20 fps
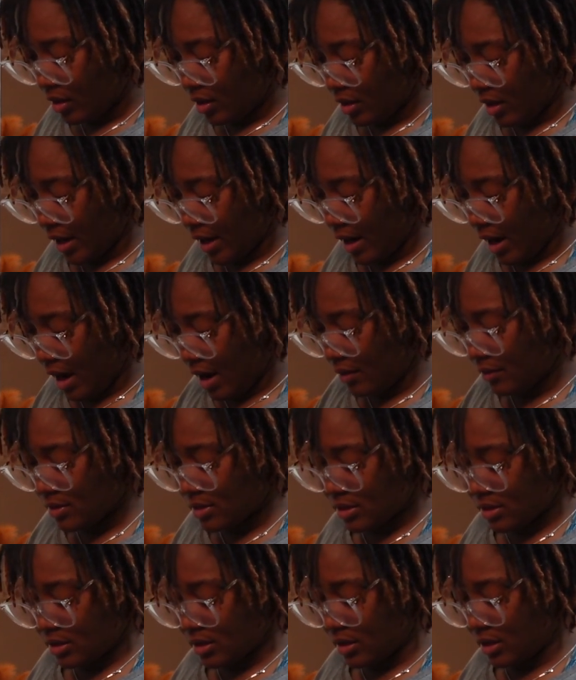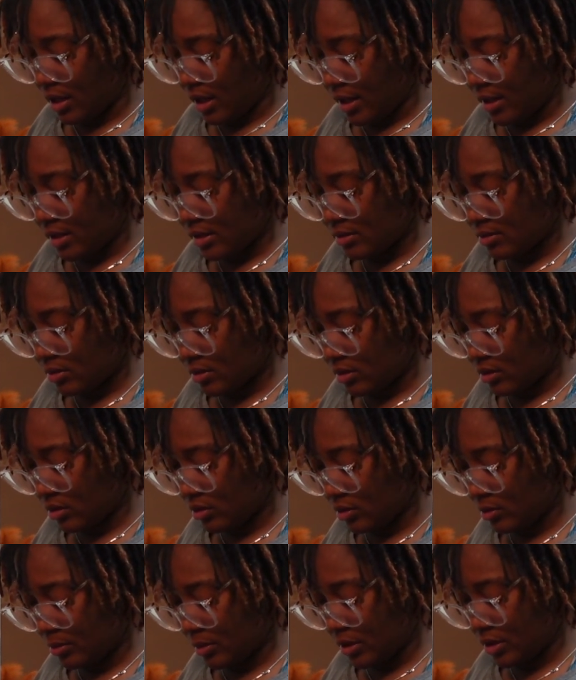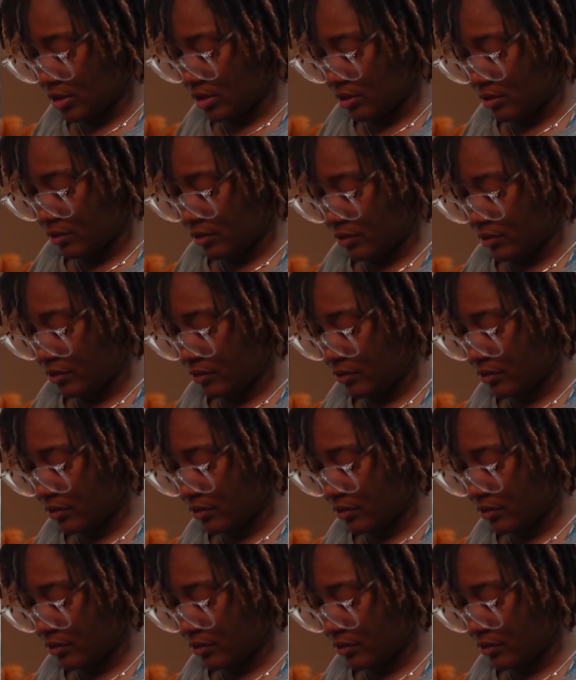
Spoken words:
Like, I was in class with a whole bunch of